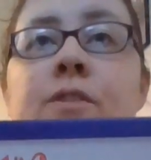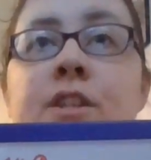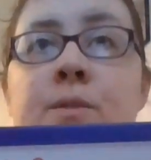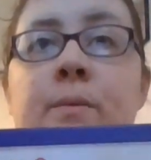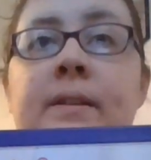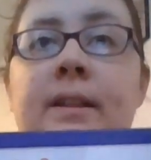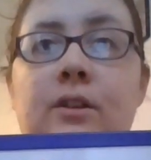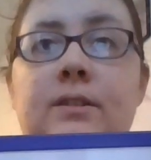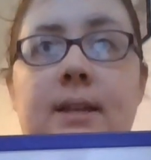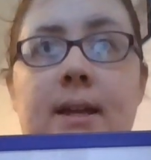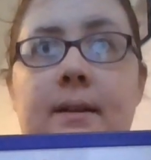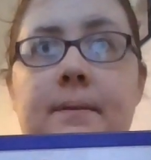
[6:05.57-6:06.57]
this is what it looks
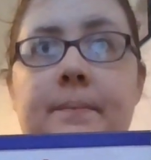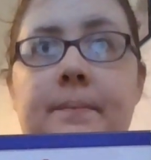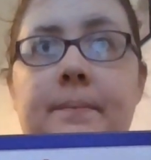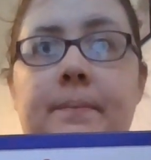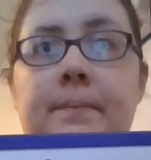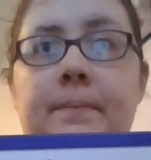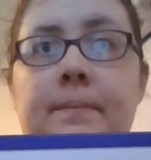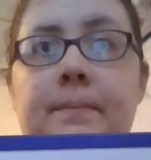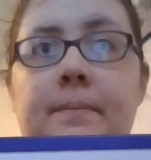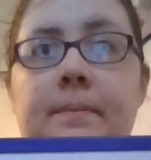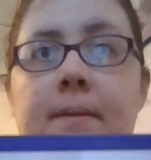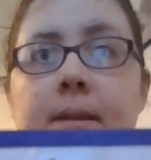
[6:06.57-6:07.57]
like.
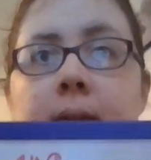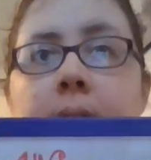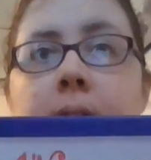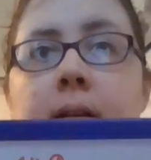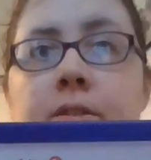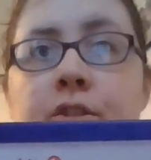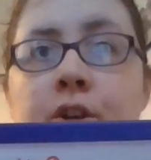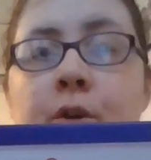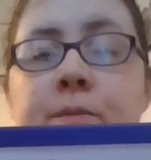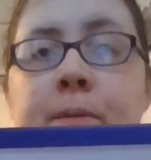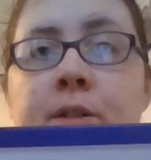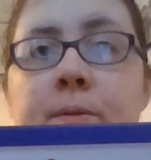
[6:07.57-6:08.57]
G
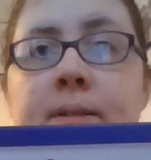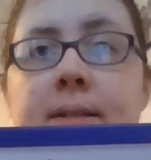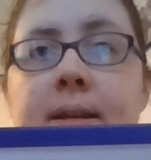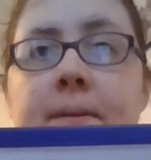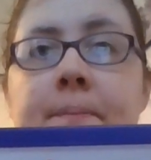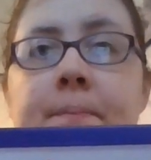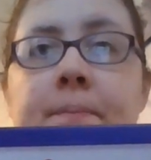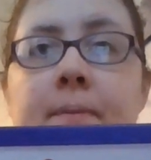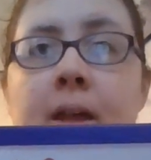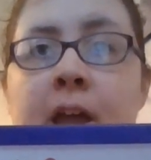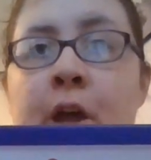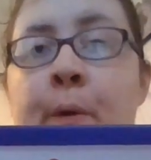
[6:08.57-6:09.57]
always pairs with C,
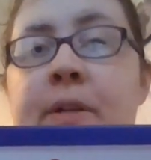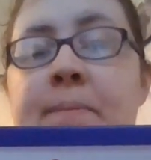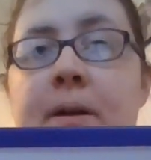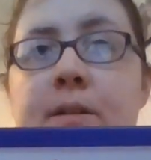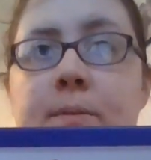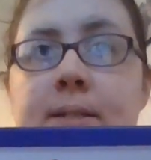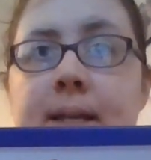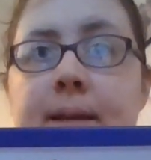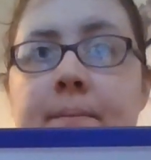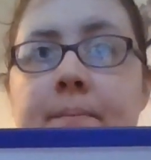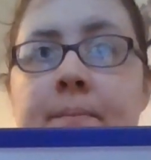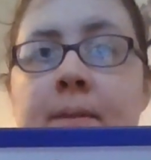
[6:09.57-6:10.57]
A always pairs with T.
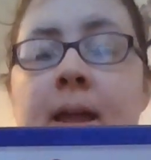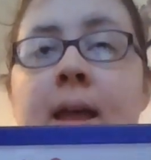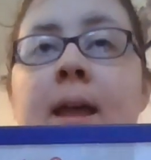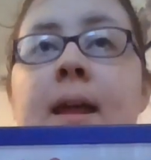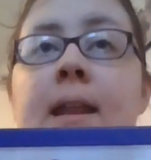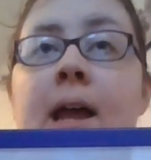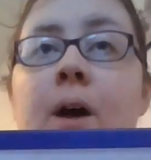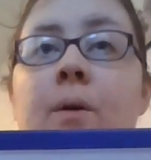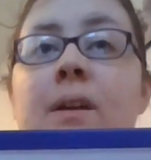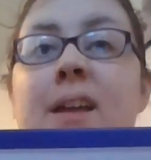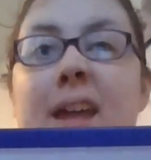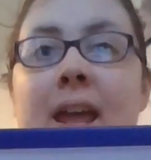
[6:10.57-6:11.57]
Now,
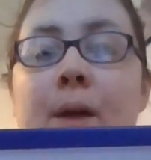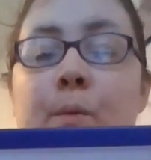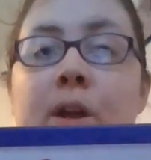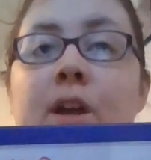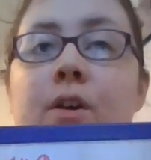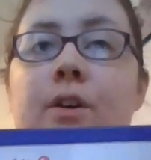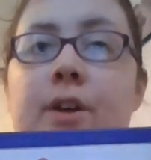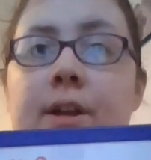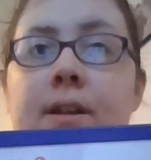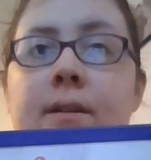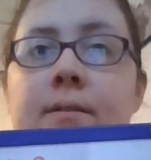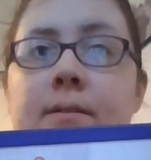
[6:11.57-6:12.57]
we
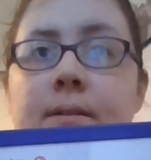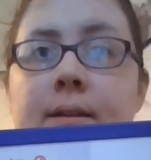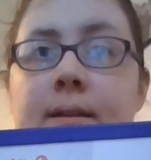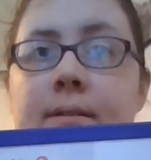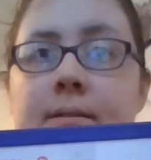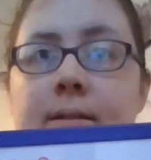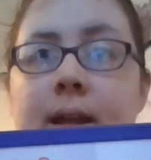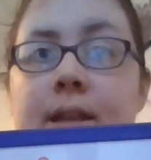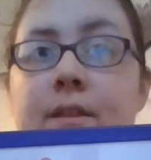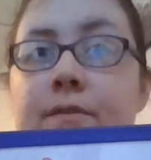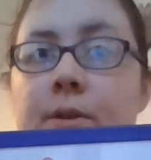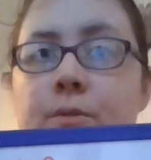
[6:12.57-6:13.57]
could, in
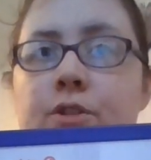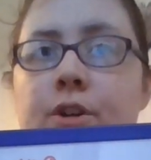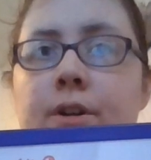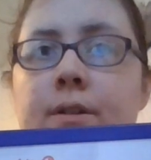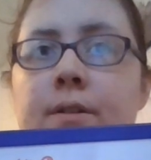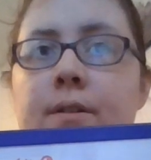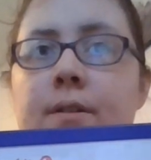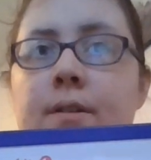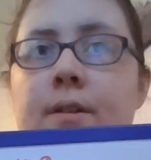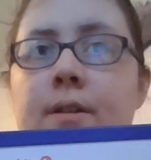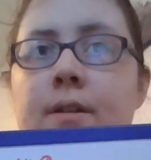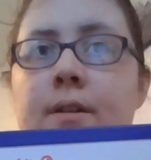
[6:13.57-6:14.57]
the future,
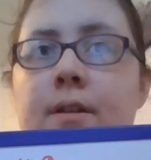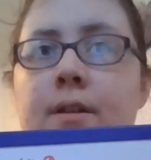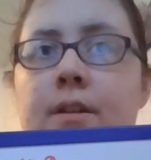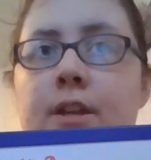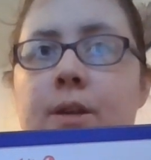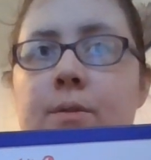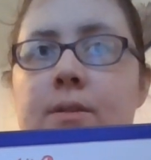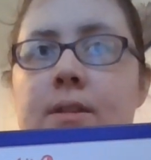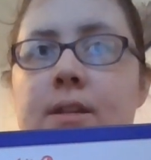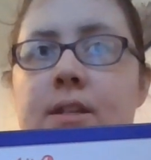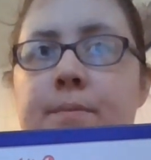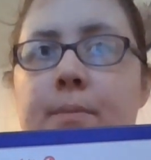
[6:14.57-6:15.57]
use
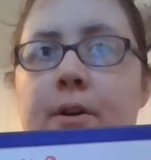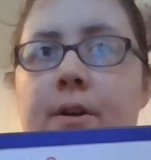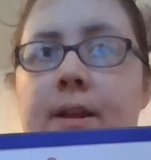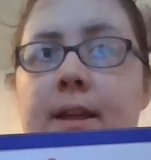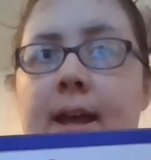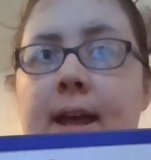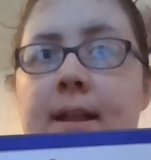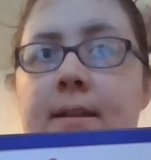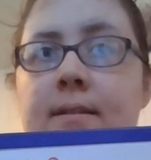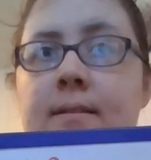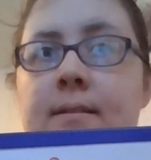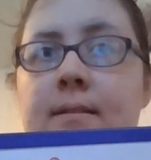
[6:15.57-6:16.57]
this part
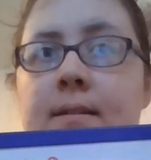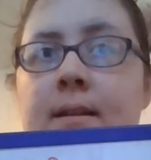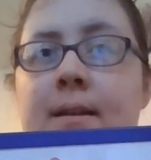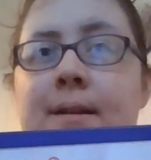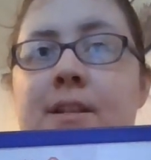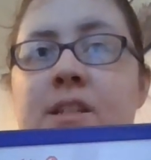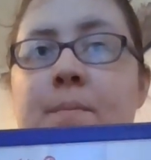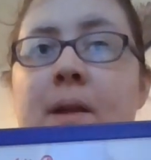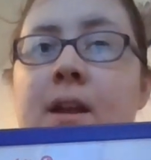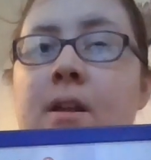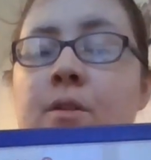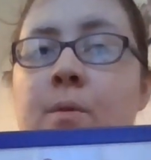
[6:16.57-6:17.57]
again to make
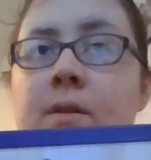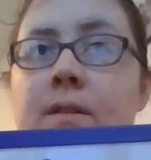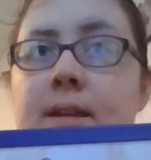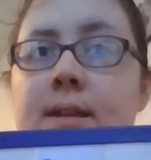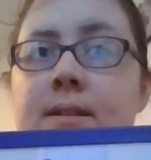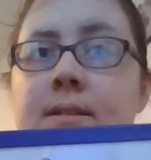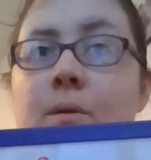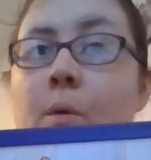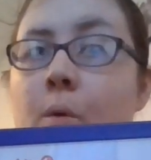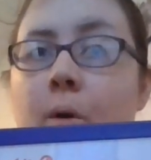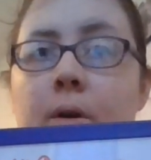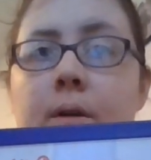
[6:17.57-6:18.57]
another one of these,
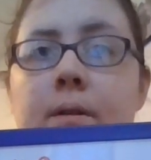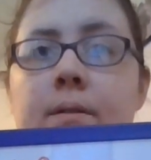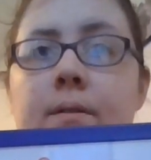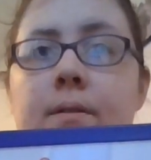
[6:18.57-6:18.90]
or